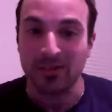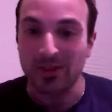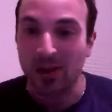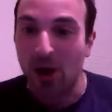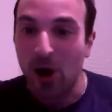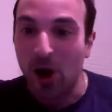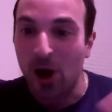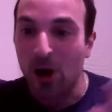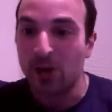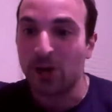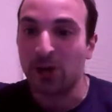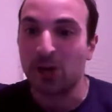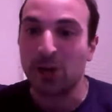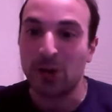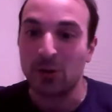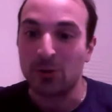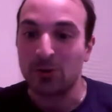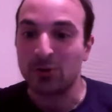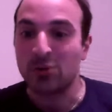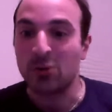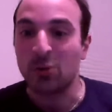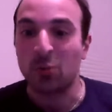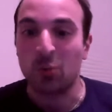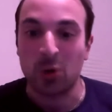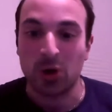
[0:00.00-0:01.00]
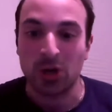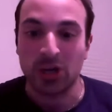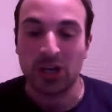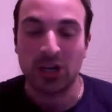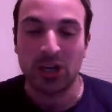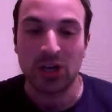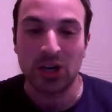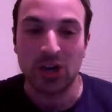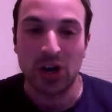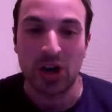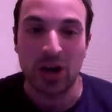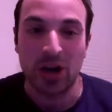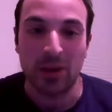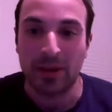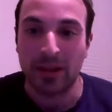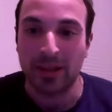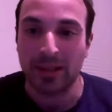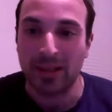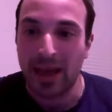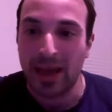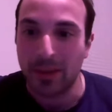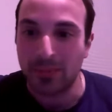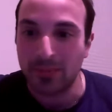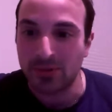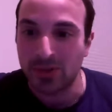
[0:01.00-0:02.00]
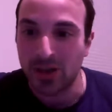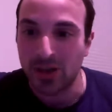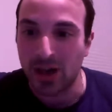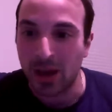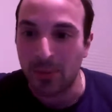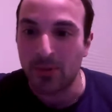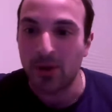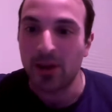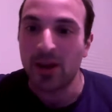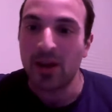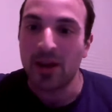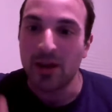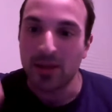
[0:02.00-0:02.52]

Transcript: audio to work here on my laptop.